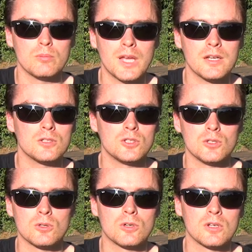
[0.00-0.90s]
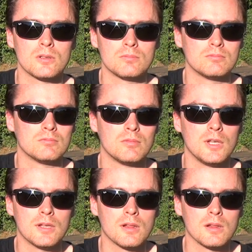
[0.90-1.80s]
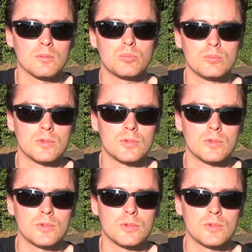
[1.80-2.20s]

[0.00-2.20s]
manage your little